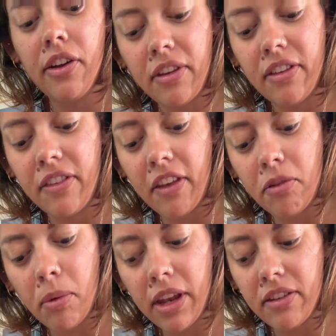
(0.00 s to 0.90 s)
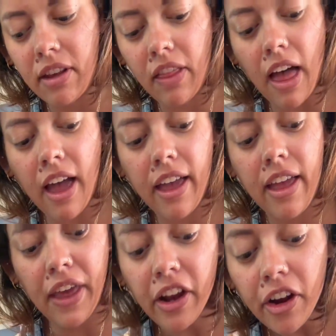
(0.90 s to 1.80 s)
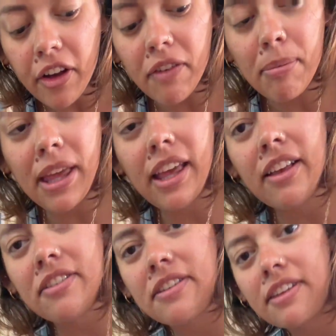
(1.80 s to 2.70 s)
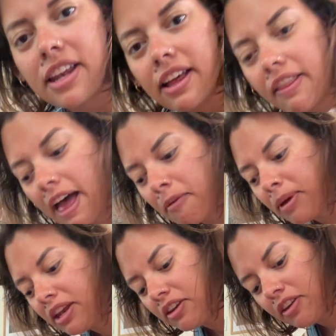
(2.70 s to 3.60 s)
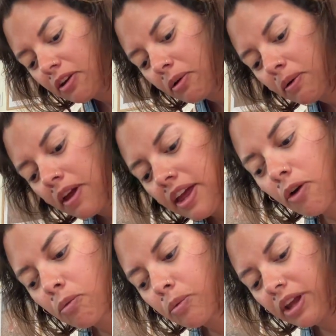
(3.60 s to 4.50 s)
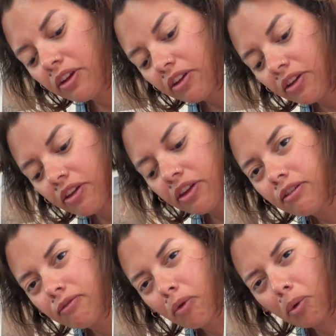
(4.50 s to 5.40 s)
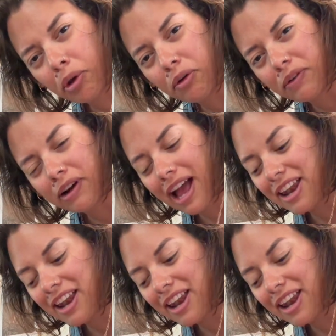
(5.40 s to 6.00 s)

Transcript: Since this one is a lot thicker of a piece, it's gonna allow me to do a real fold over.